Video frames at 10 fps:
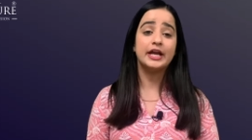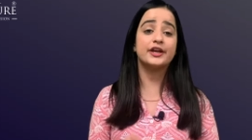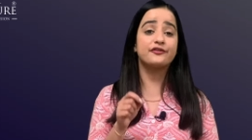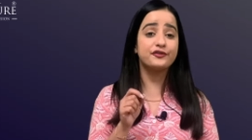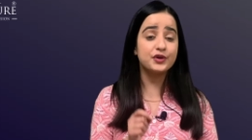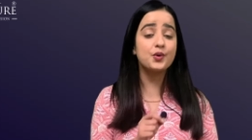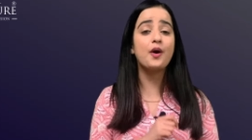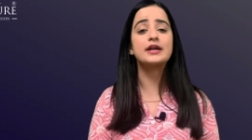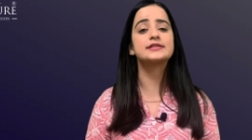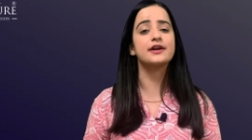If you
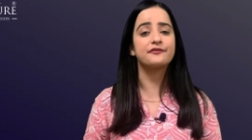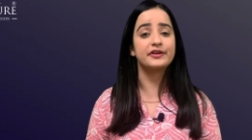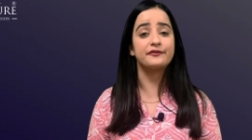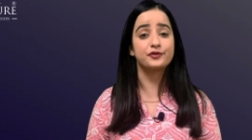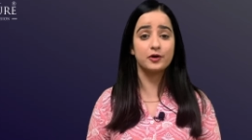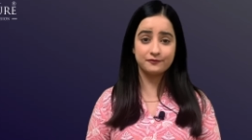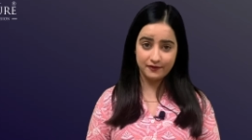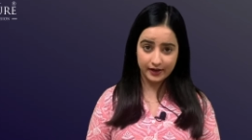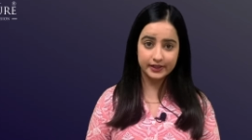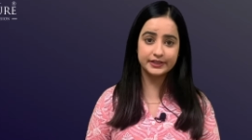are suffering from
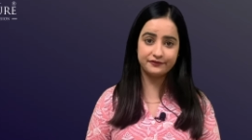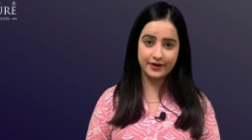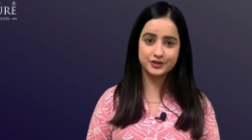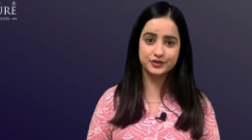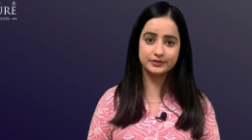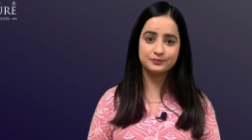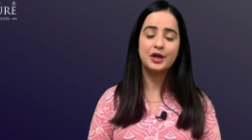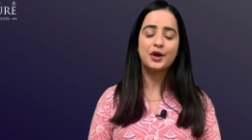fungal infection,